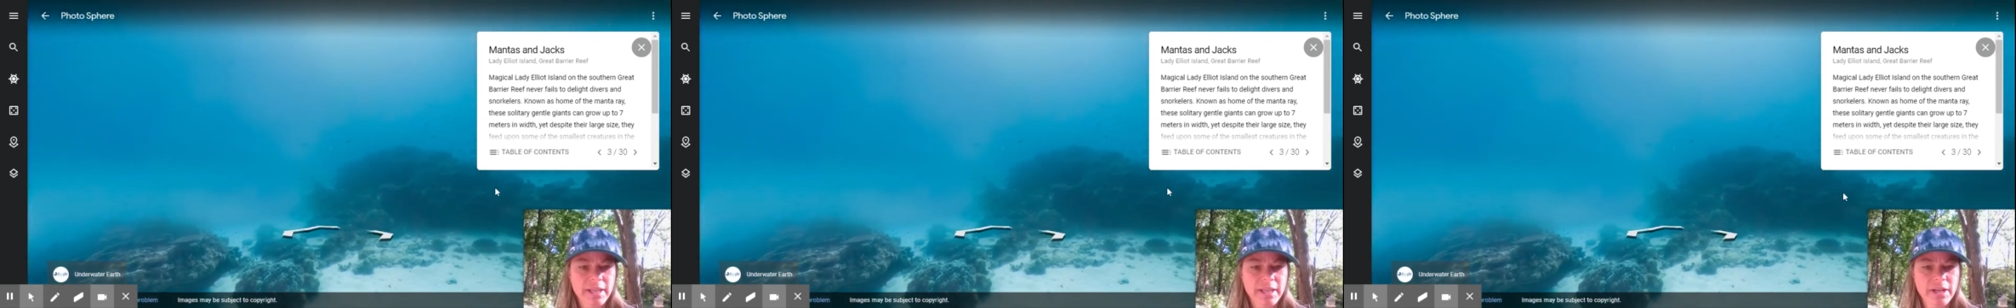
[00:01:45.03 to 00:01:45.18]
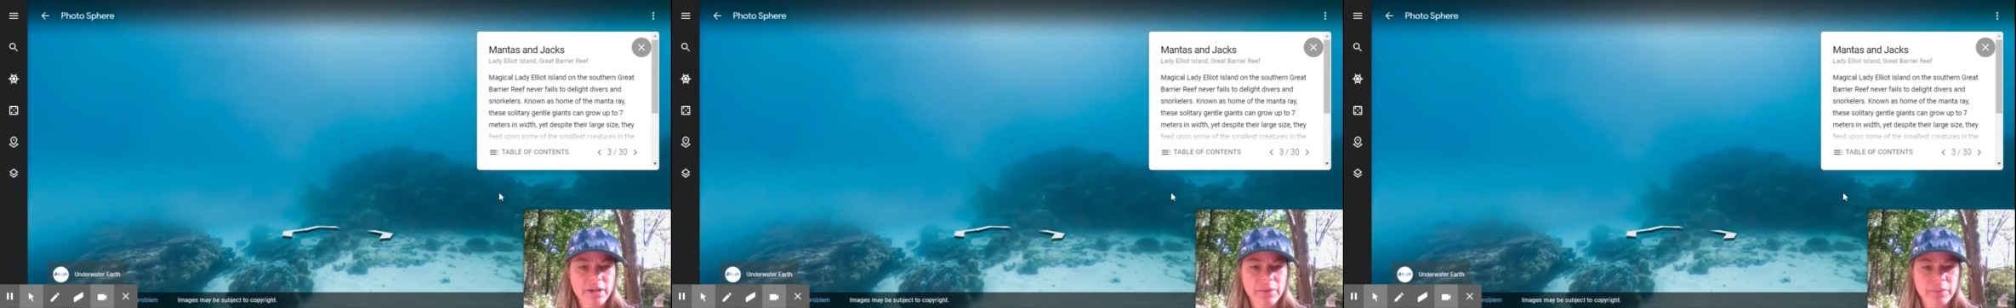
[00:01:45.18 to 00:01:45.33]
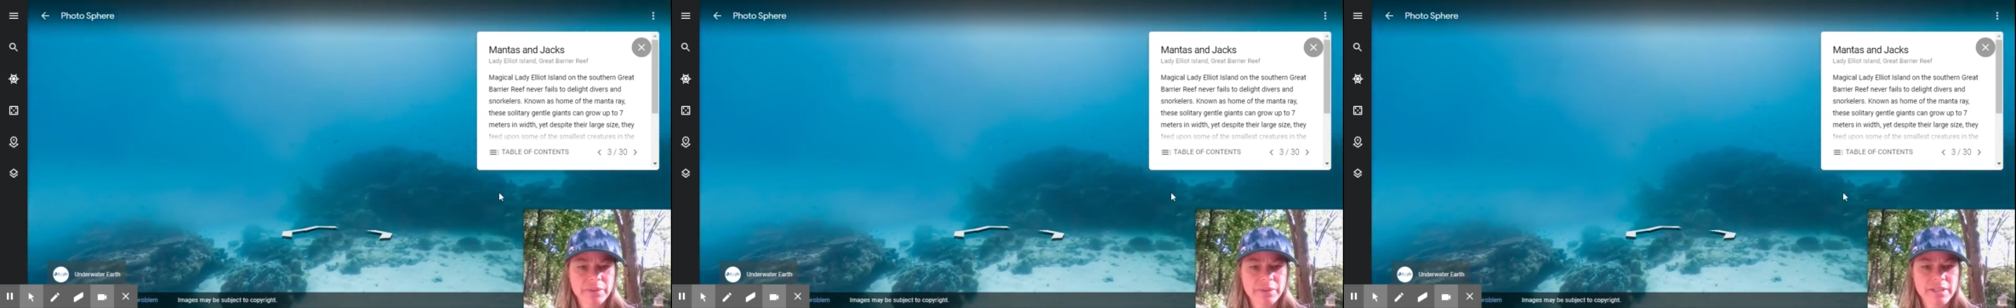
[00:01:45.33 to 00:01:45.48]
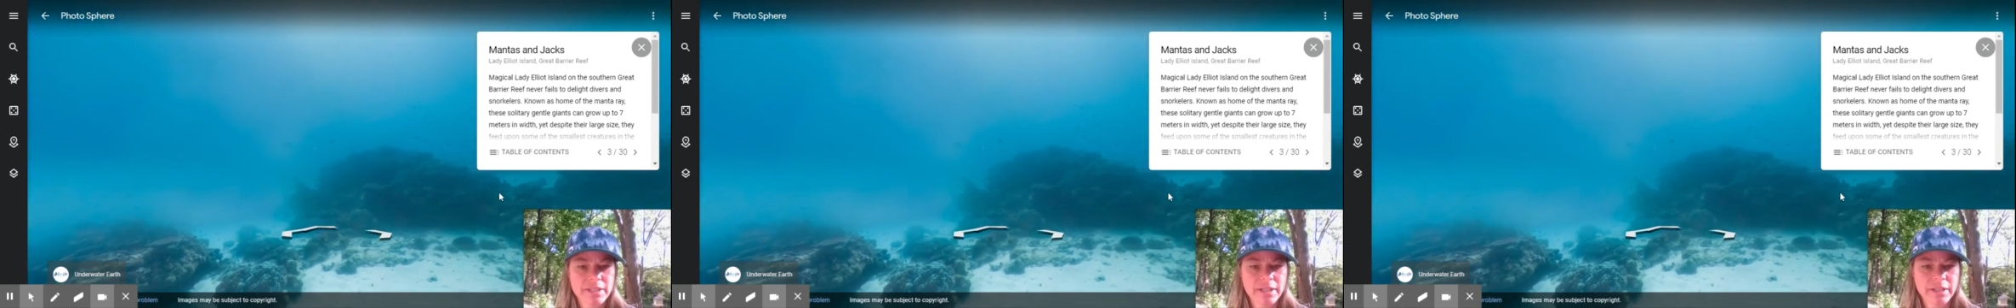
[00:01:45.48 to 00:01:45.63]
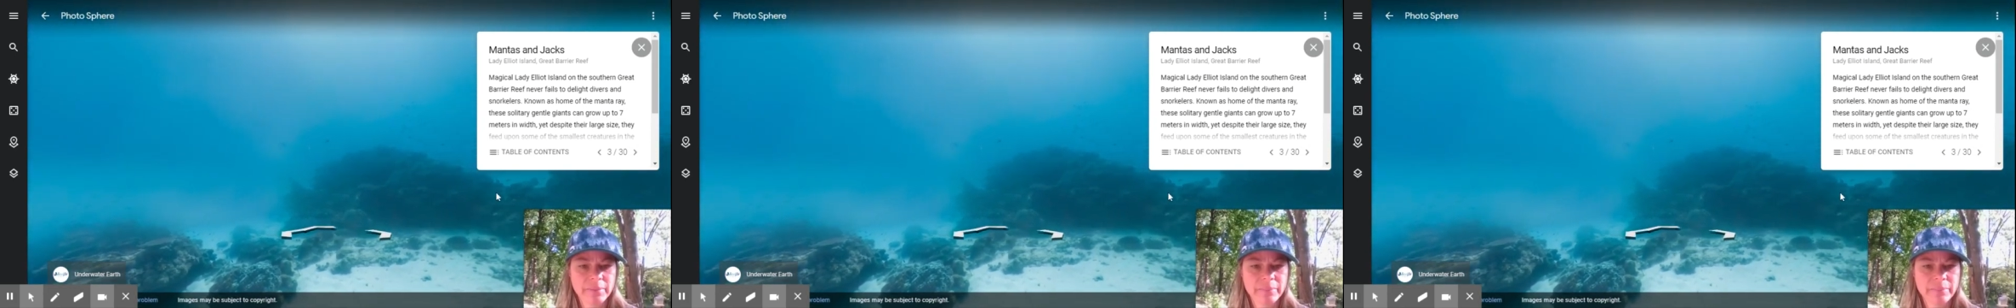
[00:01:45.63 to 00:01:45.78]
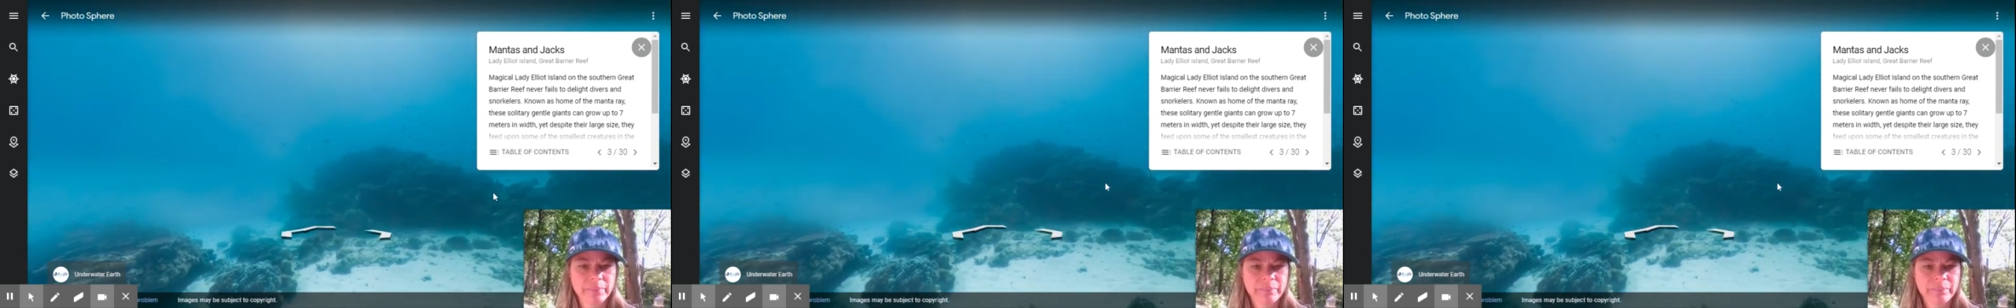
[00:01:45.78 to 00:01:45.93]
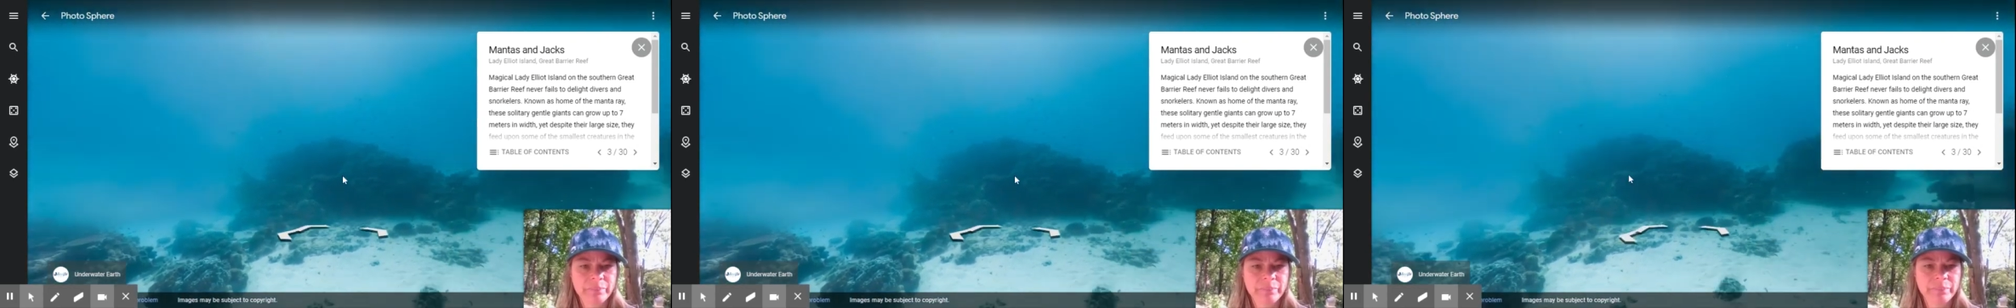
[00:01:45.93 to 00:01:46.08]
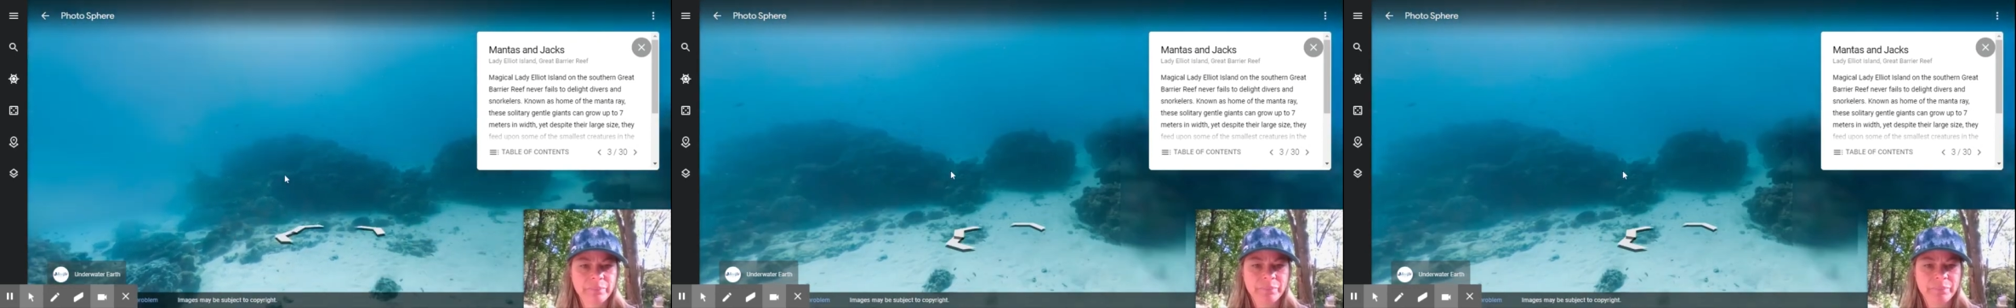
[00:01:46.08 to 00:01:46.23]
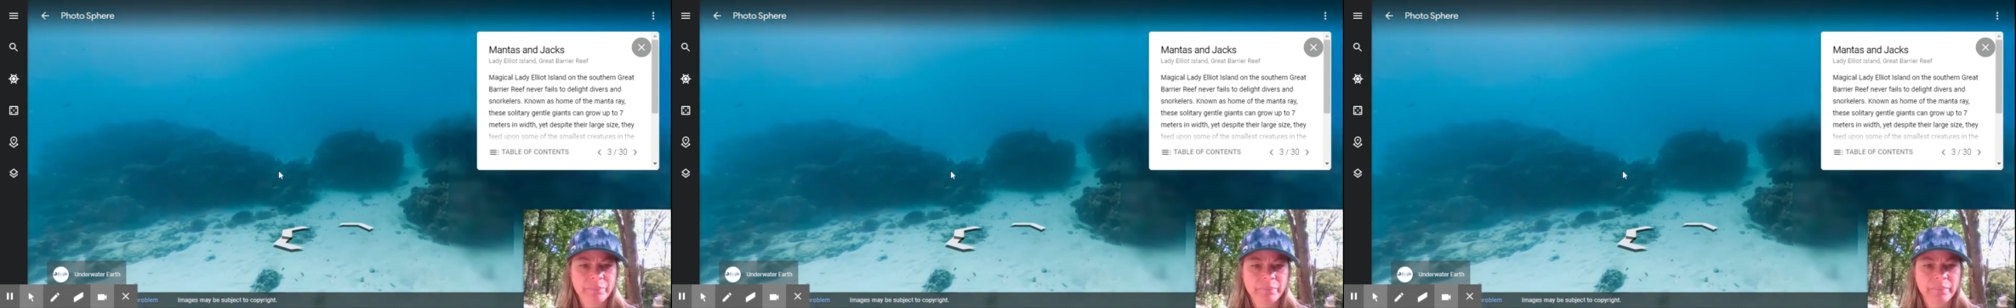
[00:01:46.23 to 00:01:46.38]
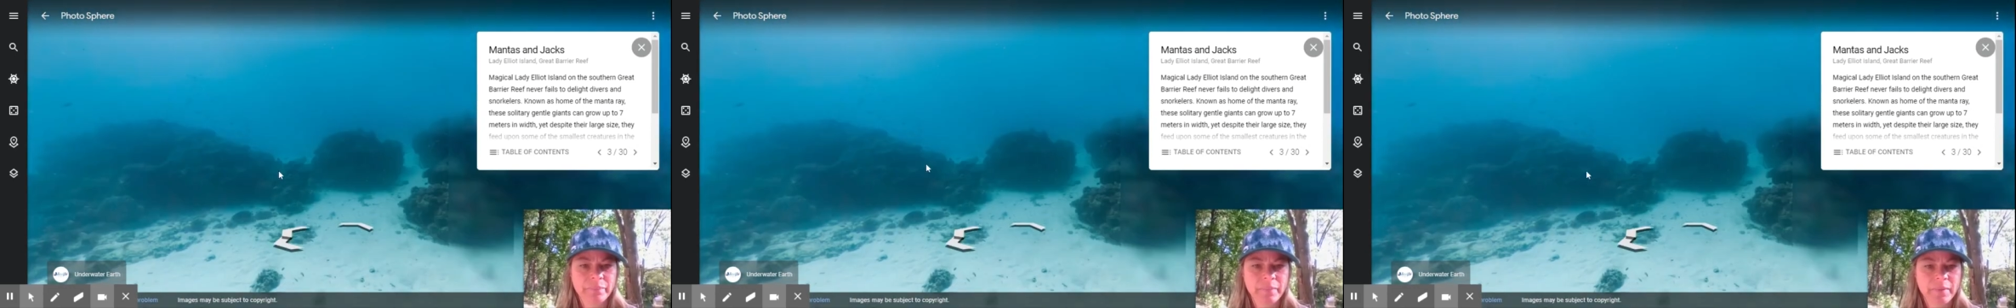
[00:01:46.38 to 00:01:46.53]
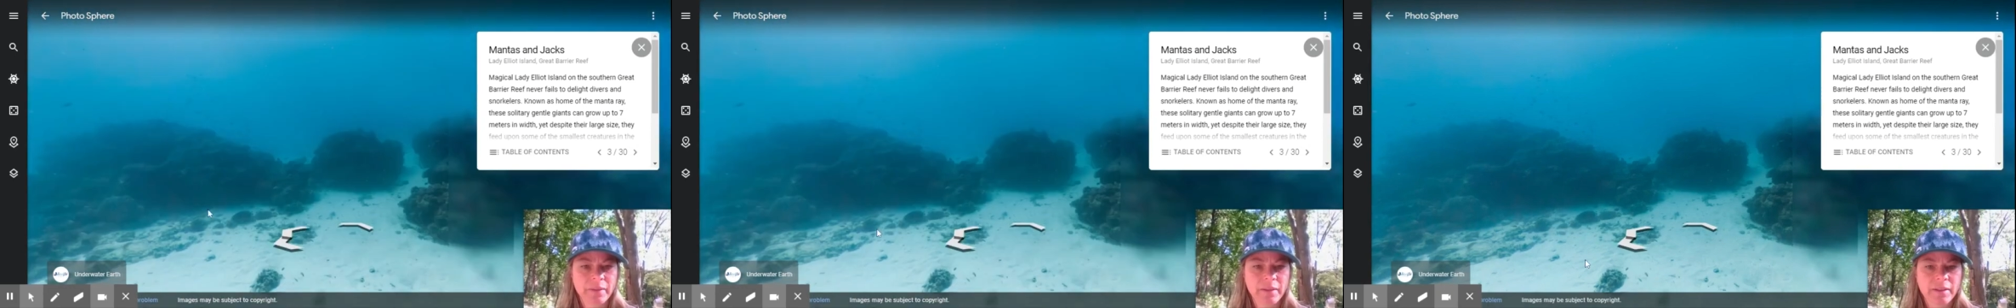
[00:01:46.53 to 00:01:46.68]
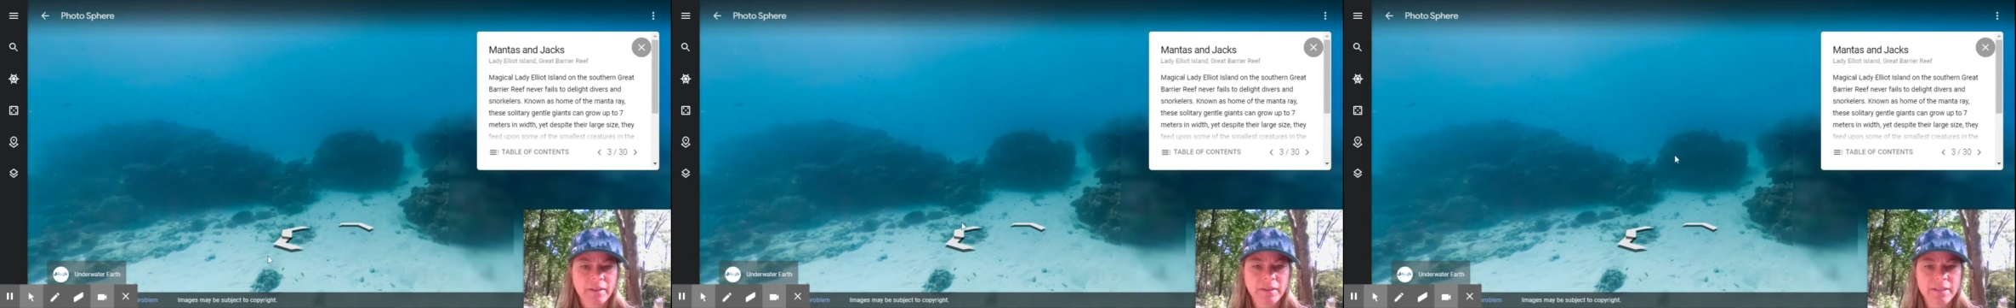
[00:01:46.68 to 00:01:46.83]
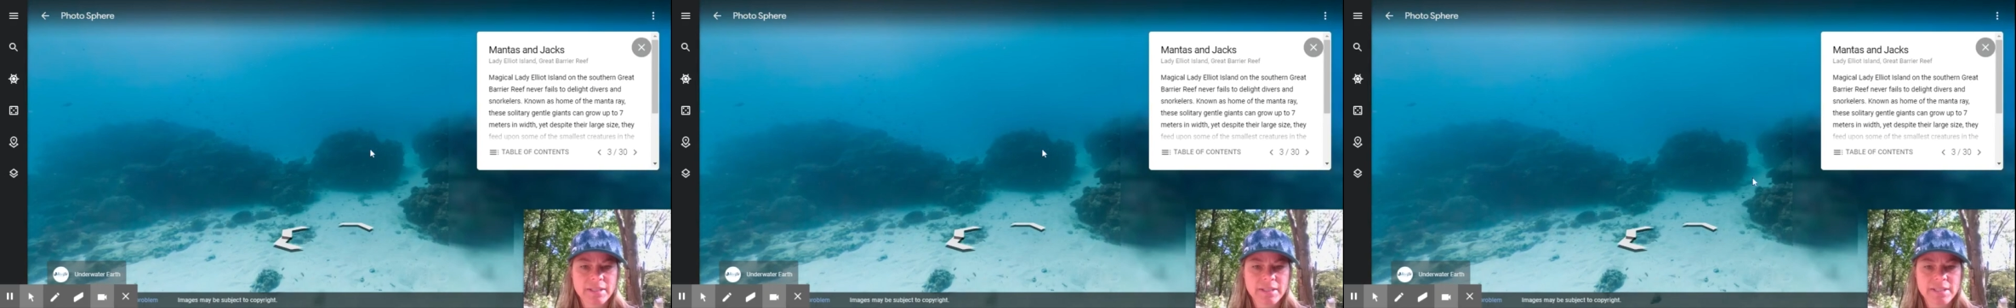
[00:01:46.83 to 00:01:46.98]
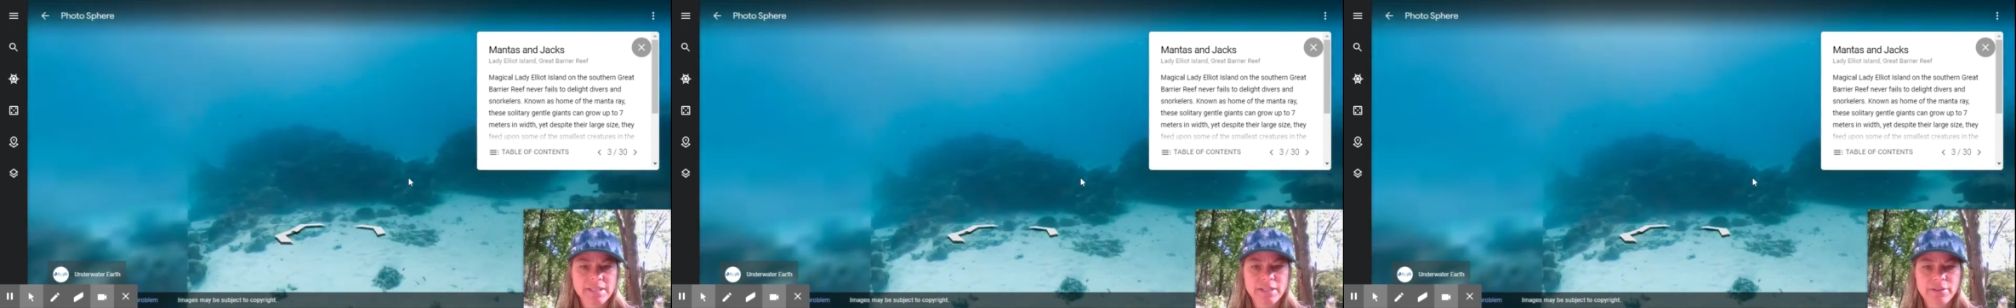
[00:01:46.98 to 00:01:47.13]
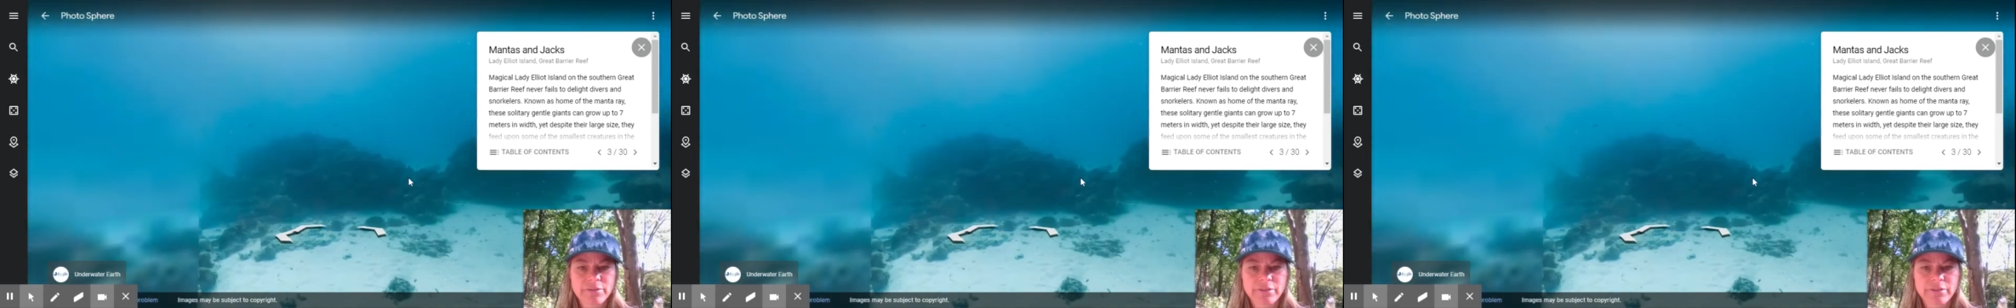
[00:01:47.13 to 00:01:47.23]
They don't see